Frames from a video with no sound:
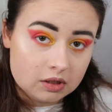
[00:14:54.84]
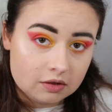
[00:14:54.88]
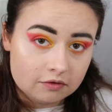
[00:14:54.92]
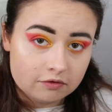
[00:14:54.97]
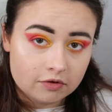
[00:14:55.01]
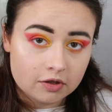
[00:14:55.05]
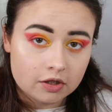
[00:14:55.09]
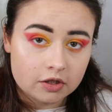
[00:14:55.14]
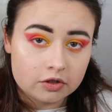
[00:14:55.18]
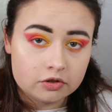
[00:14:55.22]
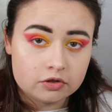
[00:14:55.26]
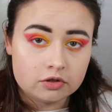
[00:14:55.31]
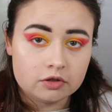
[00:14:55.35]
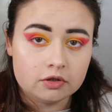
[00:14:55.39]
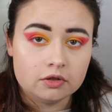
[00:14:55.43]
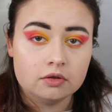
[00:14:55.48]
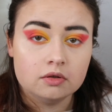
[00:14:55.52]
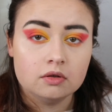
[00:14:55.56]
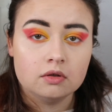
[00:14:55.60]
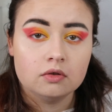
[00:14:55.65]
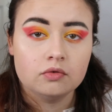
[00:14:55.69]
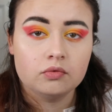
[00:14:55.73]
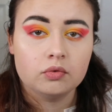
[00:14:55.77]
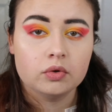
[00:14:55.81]

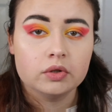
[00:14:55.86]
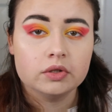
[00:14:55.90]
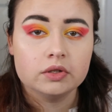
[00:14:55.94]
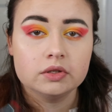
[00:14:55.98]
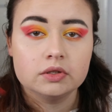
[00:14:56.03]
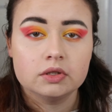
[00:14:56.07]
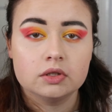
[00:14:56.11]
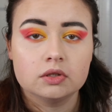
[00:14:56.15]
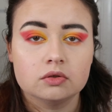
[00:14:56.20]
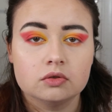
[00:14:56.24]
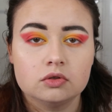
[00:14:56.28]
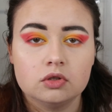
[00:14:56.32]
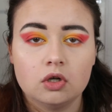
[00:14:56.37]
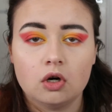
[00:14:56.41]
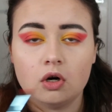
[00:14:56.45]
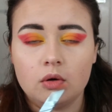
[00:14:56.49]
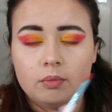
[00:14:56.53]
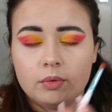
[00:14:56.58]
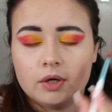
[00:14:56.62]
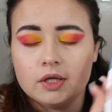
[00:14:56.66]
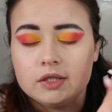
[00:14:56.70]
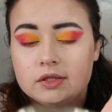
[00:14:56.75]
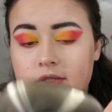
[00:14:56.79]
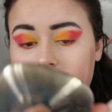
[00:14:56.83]
version of what you did on
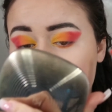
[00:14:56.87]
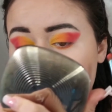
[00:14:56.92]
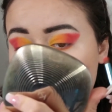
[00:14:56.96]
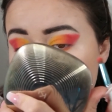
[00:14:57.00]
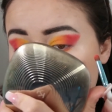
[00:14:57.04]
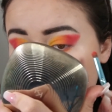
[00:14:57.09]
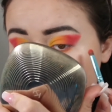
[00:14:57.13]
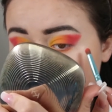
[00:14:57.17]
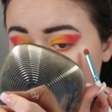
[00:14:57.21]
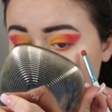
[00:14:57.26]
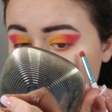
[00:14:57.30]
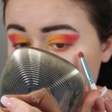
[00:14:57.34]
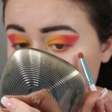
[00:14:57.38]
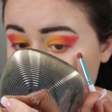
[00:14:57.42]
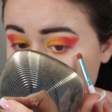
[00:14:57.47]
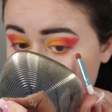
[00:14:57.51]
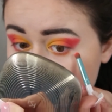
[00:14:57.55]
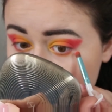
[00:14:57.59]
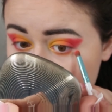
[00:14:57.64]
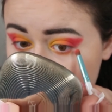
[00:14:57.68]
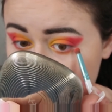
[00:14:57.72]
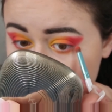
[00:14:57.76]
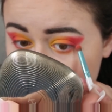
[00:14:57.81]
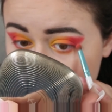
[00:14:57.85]
top underneath.
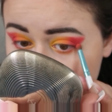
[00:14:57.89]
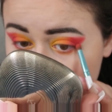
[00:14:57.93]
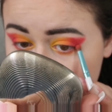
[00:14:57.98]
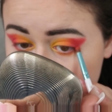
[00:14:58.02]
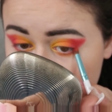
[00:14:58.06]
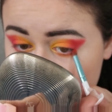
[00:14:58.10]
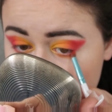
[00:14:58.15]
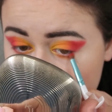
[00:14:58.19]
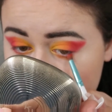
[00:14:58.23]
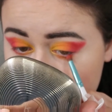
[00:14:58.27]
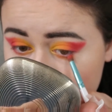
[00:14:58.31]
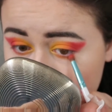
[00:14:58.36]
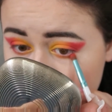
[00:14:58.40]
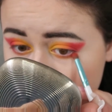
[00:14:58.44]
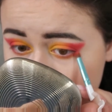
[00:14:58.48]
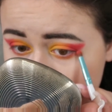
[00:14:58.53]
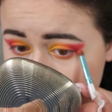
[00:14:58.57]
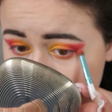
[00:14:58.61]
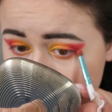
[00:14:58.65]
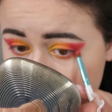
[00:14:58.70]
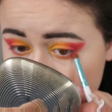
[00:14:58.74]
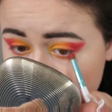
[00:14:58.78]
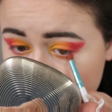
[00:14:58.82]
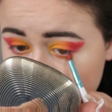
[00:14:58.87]
So you just got
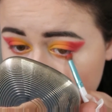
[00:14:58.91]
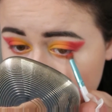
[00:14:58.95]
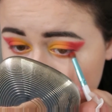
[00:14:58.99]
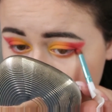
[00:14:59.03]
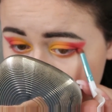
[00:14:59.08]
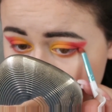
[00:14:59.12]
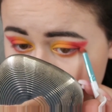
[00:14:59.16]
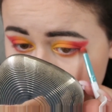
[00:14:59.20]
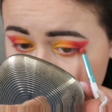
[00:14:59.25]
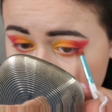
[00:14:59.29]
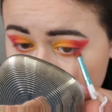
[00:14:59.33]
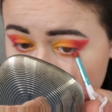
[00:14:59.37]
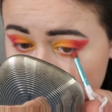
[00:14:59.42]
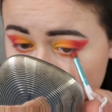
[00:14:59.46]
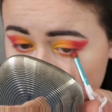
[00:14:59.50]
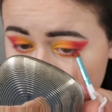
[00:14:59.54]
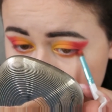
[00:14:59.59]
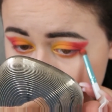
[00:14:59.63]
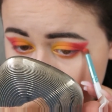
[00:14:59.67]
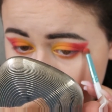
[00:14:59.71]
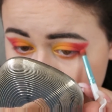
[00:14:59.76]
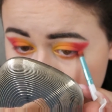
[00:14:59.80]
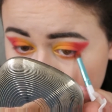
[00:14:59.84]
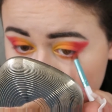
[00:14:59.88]
to try and get that blend
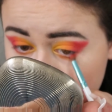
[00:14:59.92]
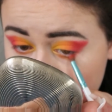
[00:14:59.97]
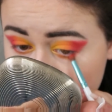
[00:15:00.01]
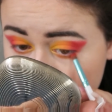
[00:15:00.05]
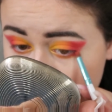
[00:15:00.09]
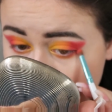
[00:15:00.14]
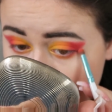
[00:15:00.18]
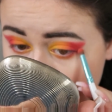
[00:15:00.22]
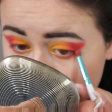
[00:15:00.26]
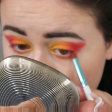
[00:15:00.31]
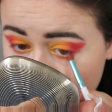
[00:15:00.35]
as well